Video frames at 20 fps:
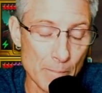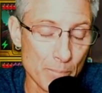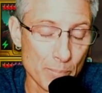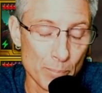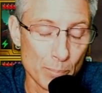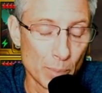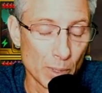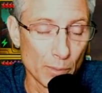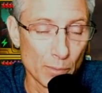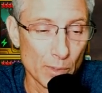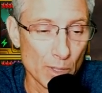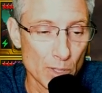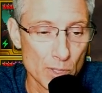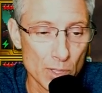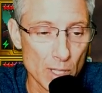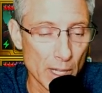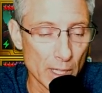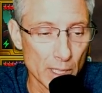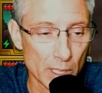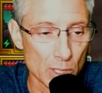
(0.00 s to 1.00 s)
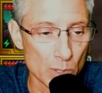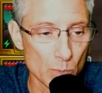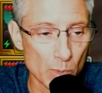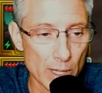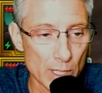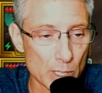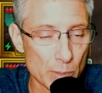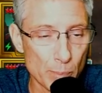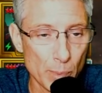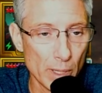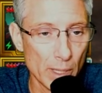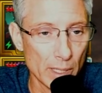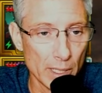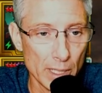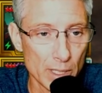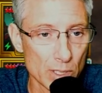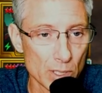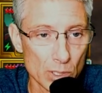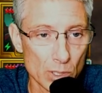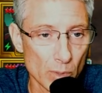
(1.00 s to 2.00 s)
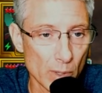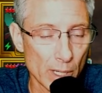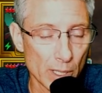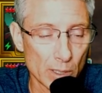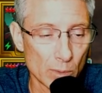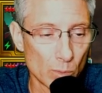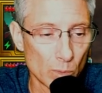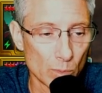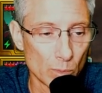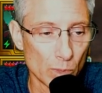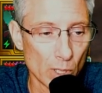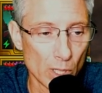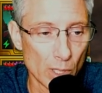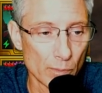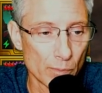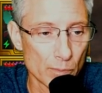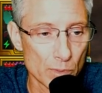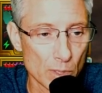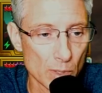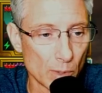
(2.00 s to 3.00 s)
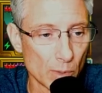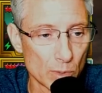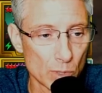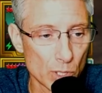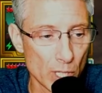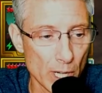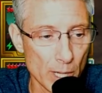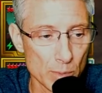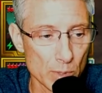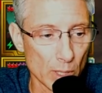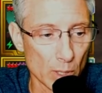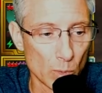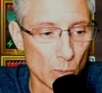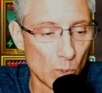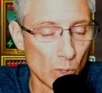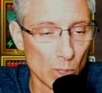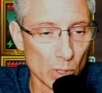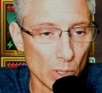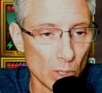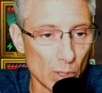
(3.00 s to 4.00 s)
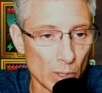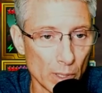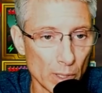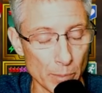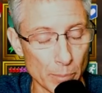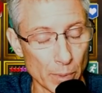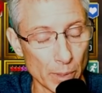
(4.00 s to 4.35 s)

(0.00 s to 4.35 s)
But if this set gets widespread, it's a direct nerf to champs like Warlord,